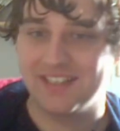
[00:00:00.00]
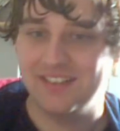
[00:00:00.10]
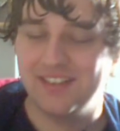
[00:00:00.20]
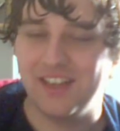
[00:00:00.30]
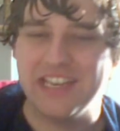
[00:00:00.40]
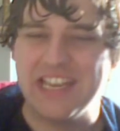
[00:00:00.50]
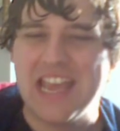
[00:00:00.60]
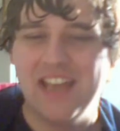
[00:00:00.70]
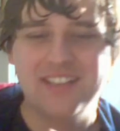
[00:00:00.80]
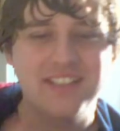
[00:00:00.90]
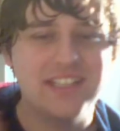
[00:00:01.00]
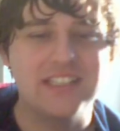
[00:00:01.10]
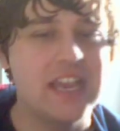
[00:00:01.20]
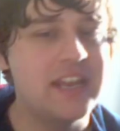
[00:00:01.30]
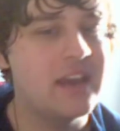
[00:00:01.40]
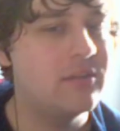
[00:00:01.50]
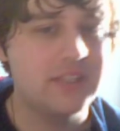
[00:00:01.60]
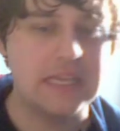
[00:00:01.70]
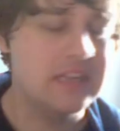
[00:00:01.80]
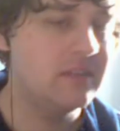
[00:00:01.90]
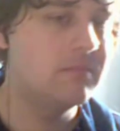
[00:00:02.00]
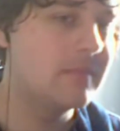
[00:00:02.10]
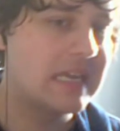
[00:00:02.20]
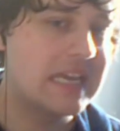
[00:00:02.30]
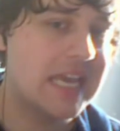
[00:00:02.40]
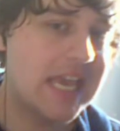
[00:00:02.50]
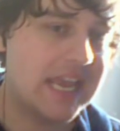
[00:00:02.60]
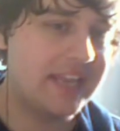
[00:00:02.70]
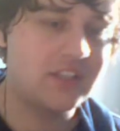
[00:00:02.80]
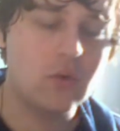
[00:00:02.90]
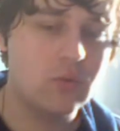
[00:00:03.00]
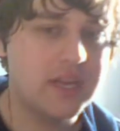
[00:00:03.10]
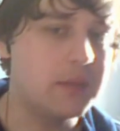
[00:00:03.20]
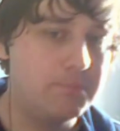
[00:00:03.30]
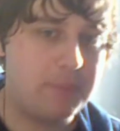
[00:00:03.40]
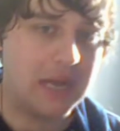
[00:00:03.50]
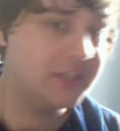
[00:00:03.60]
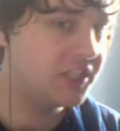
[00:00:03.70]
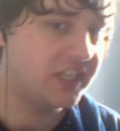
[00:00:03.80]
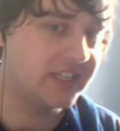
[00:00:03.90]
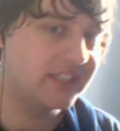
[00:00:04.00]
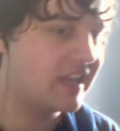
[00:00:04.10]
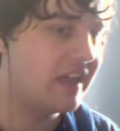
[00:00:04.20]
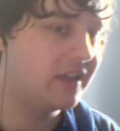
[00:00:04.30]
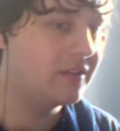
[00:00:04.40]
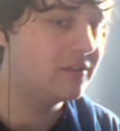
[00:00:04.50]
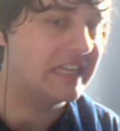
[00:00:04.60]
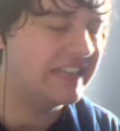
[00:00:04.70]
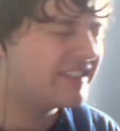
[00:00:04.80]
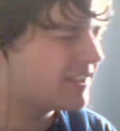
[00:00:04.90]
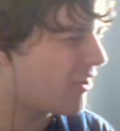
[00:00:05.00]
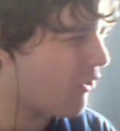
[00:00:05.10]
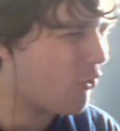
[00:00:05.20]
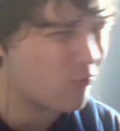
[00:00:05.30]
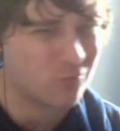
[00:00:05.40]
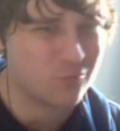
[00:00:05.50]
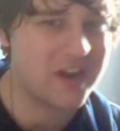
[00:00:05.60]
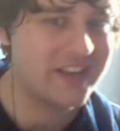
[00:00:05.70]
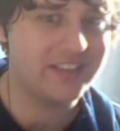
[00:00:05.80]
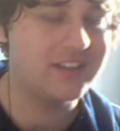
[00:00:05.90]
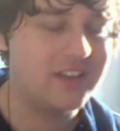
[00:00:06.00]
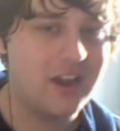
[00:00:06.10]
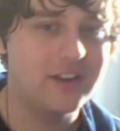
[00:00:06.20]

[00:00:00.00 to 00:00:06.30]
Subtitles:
Like, as I said, 10 hours in, it's already punchy as hell. It's already kind of